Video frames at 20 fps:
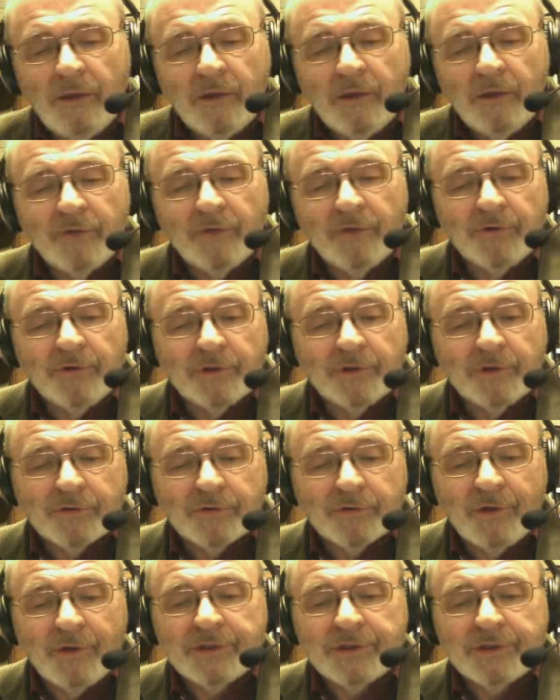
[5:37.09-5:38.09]
If you
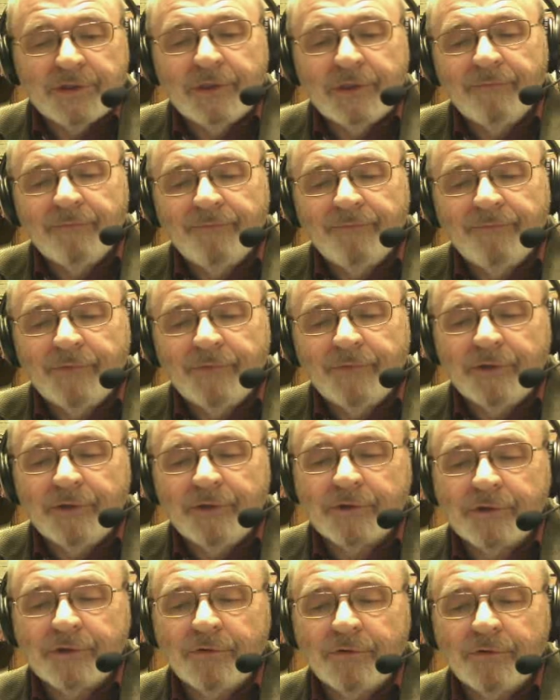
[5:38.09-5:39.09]
disgrace it, the
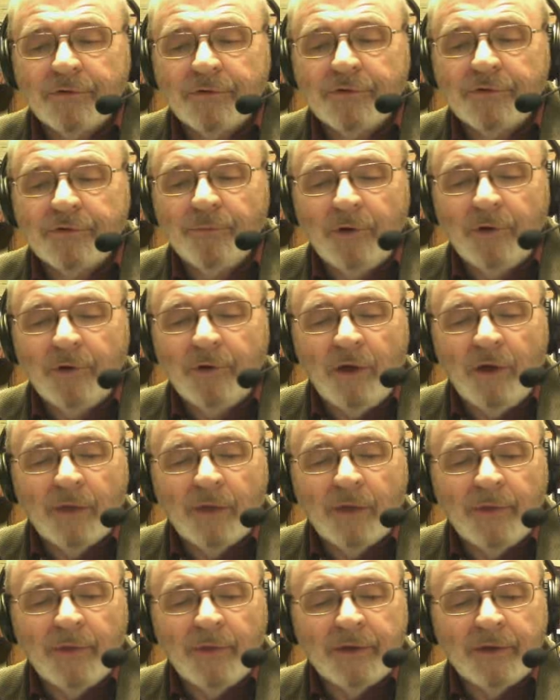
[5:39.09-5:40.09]
disgrace will be
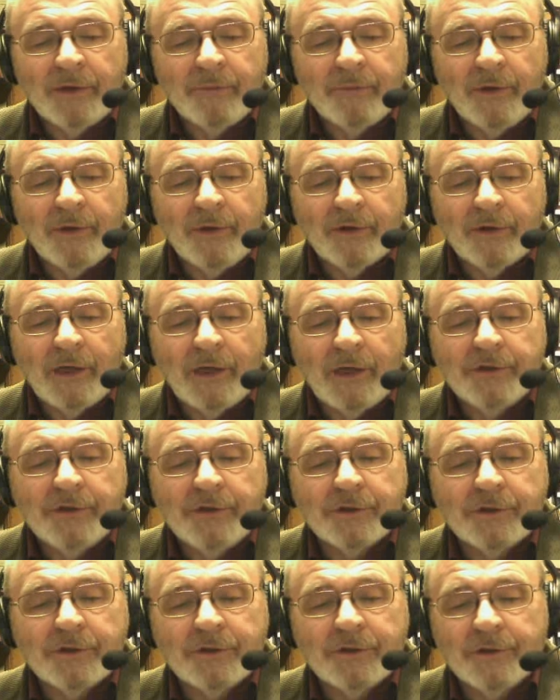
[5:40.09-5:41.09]
augmented by the
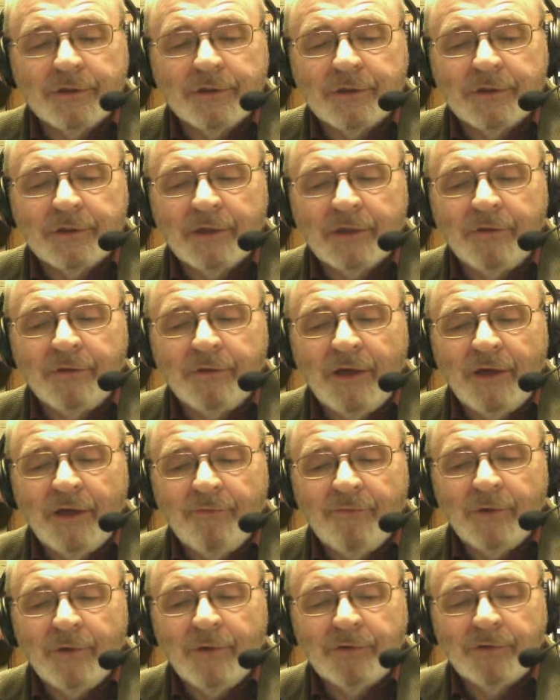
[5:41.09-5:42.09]
consciousness that you
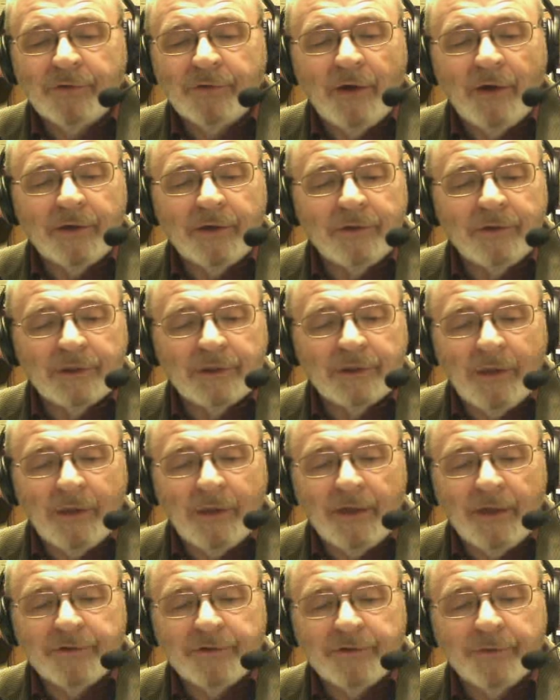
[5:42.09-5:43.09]
have been taught in this
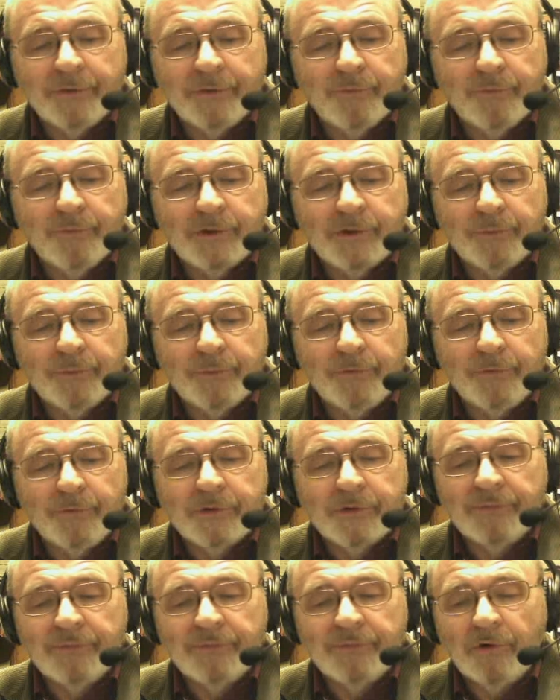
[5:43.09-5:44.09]
lodge the
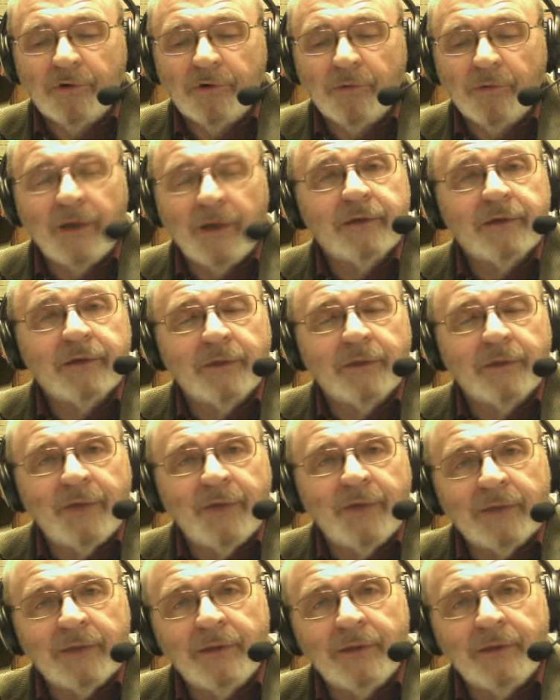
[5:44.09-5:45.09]
principles of a correct and
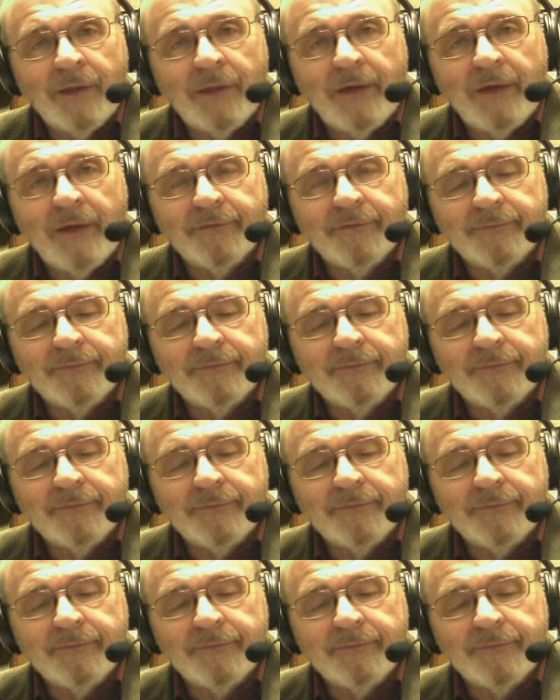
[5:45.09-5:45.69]
manly life.